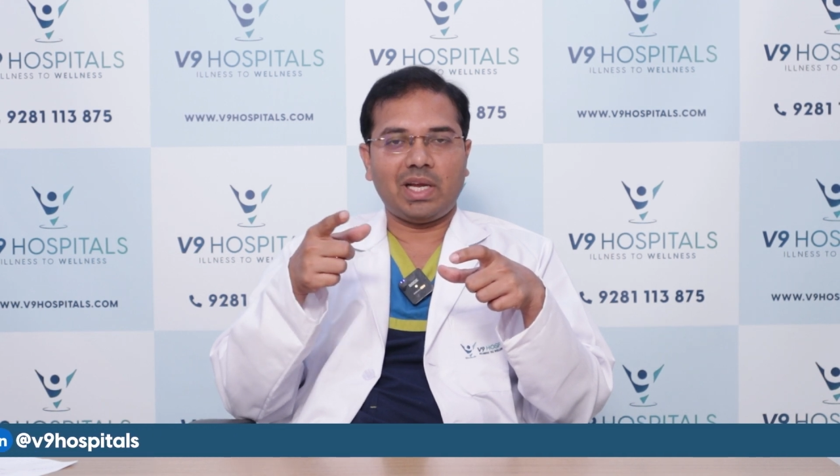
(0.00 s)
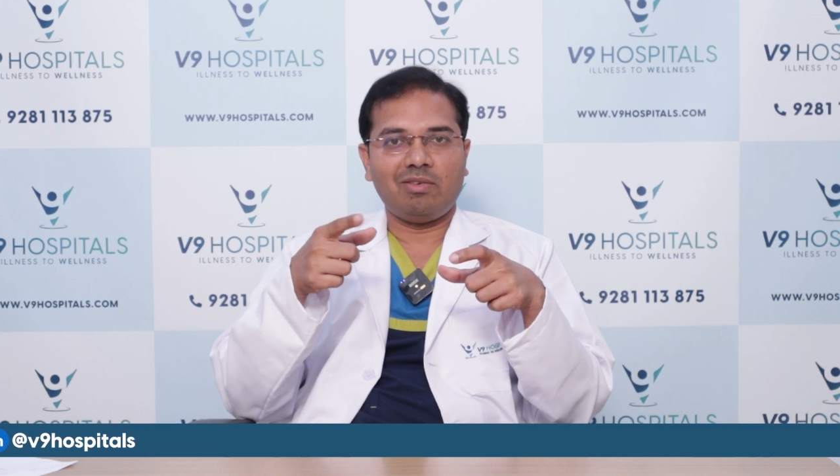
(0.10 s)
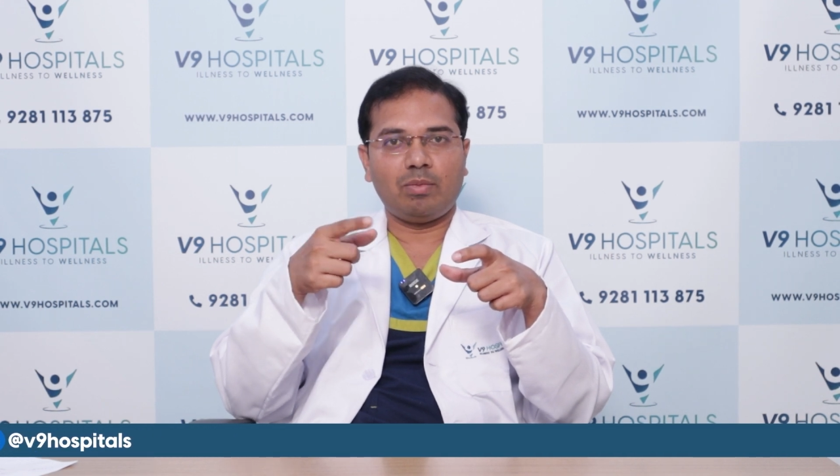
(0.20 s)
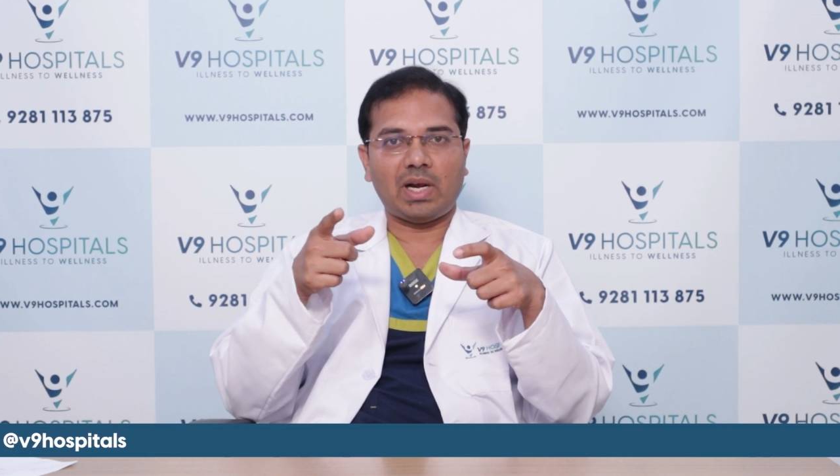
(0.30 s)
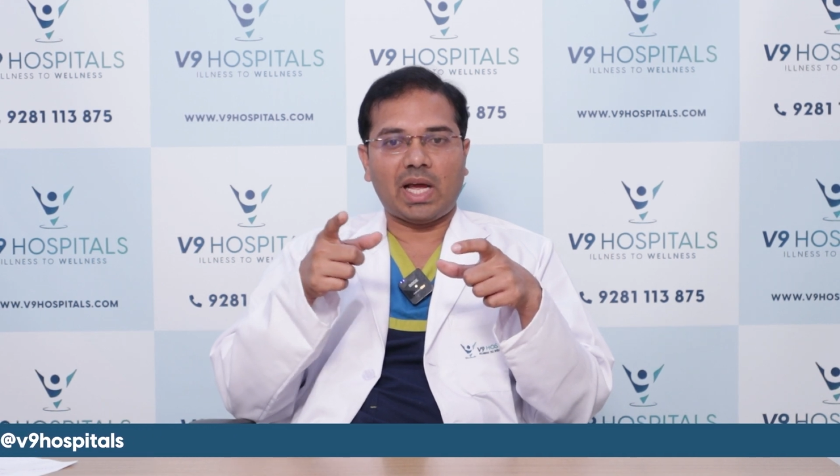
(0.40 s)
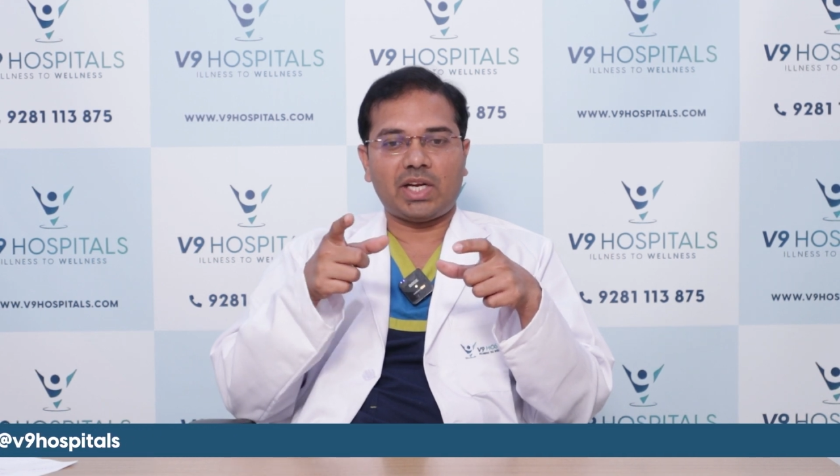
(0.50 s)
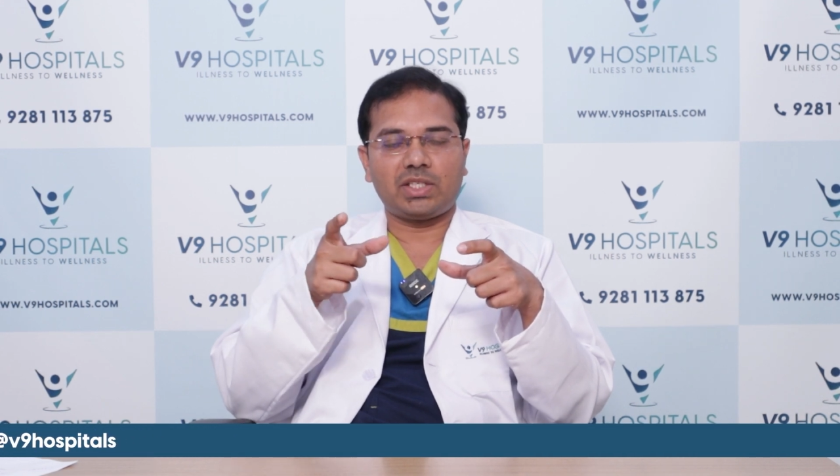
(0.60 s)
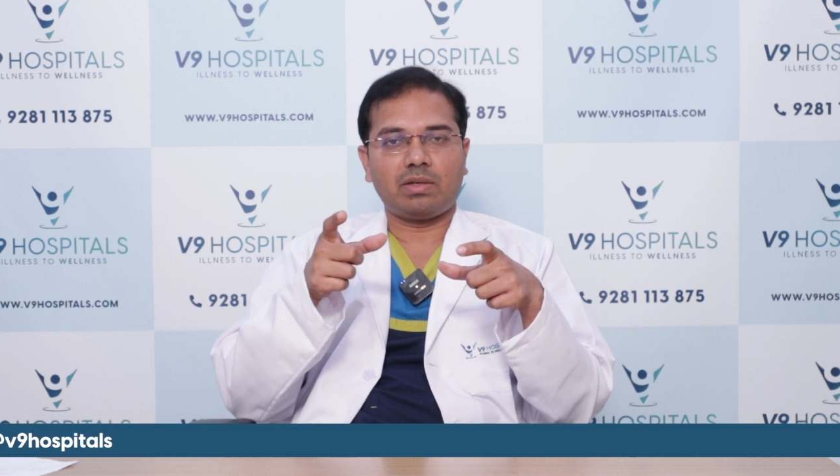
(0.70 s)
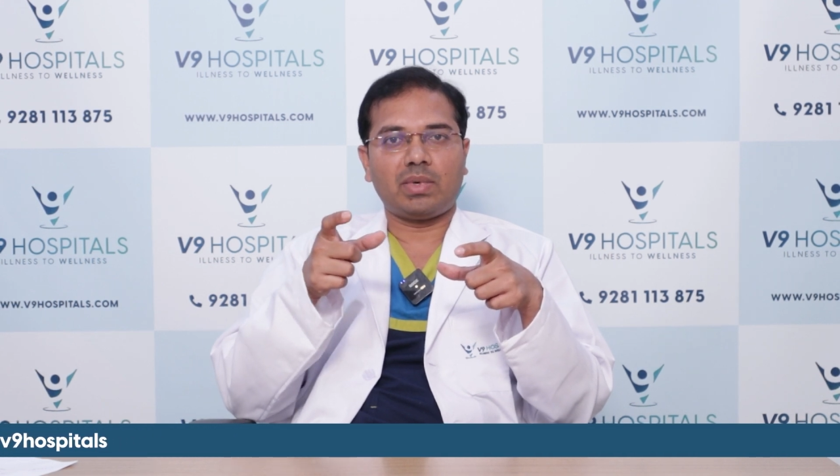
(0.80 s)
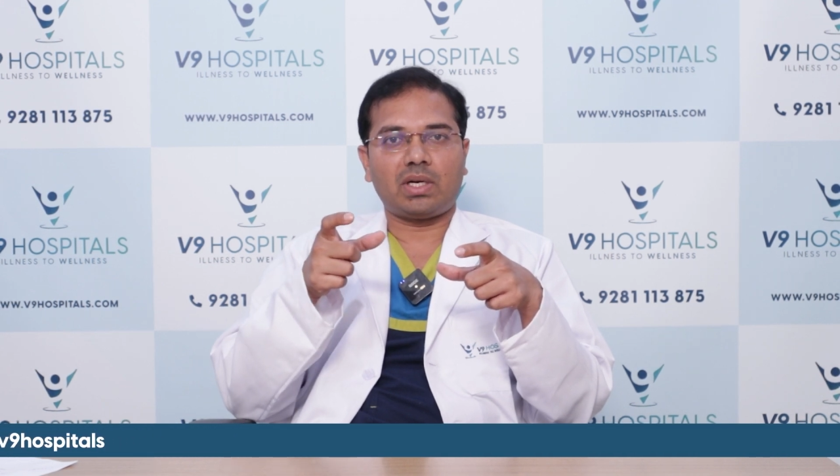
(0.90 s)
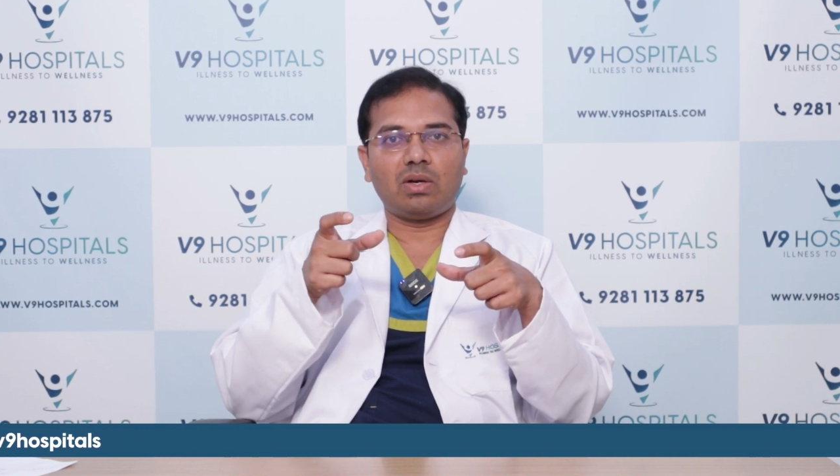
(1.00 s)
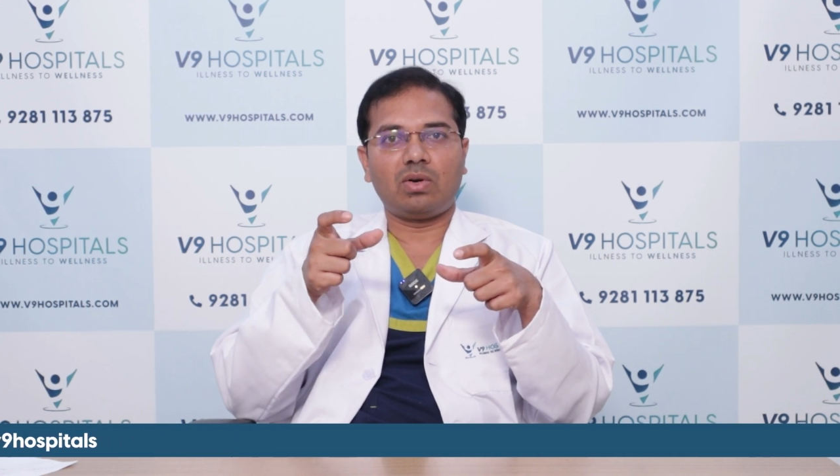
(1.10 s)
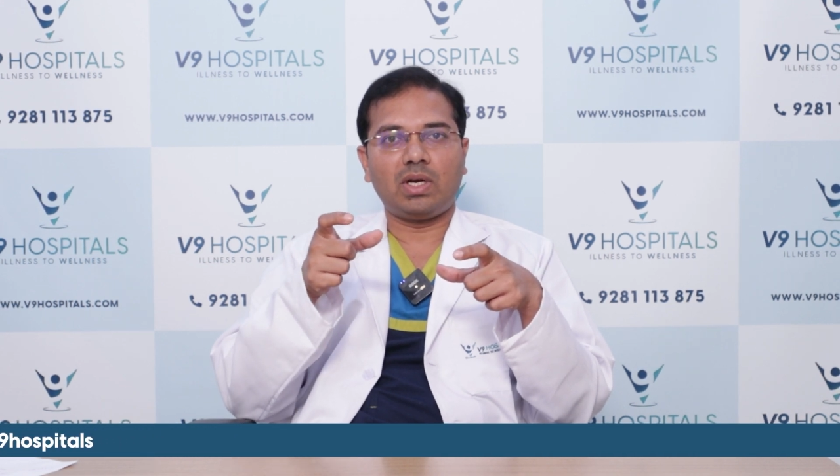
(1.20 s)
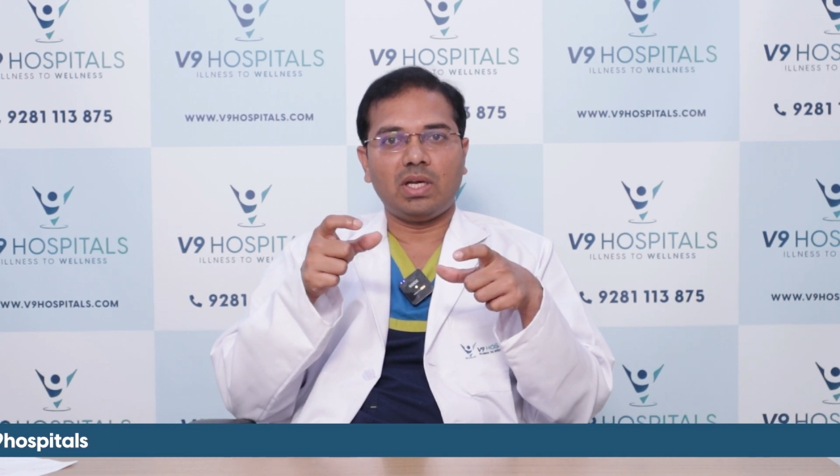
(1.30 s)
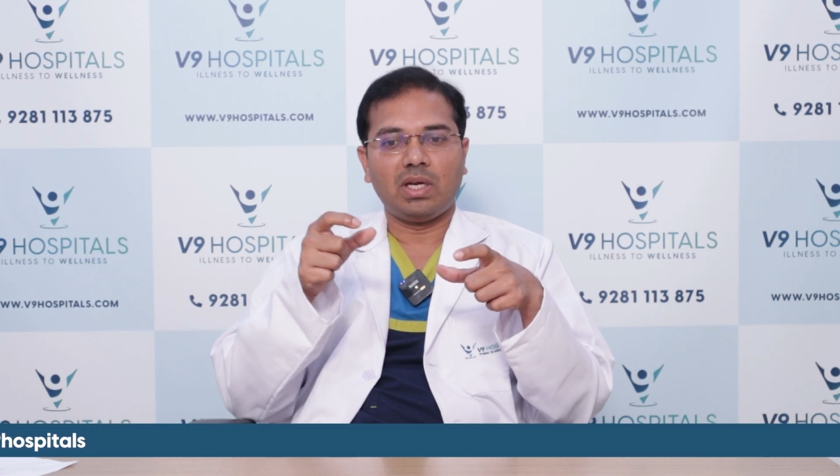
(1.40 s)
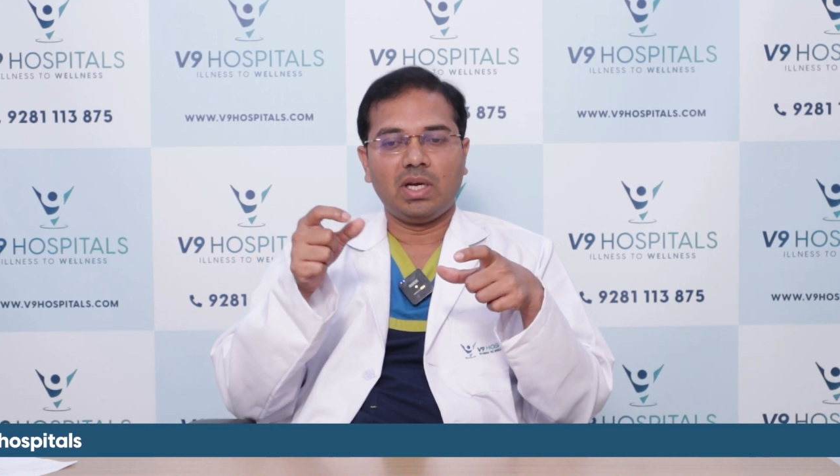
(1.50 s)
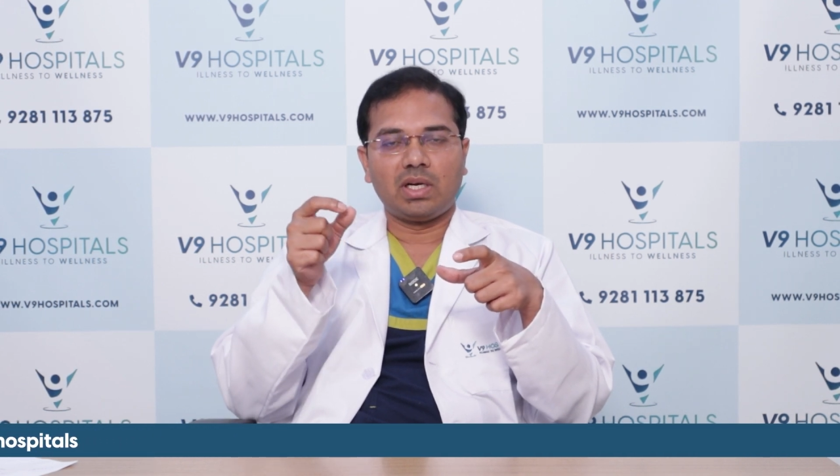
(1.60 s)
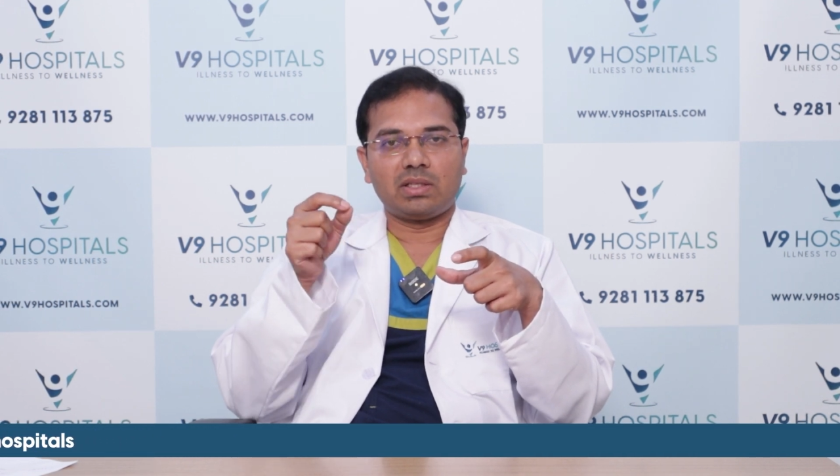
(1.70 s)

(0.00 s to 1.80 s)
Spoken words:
tail will be lashing, but only